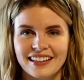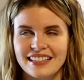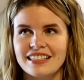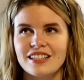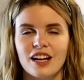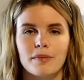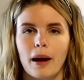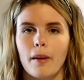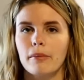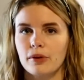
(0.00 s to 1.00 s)
This is not
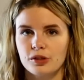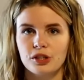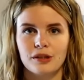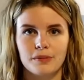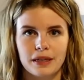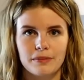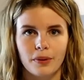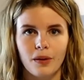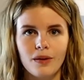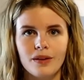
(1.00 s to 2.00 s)
about pushing
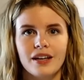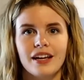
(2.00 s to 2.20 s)
people.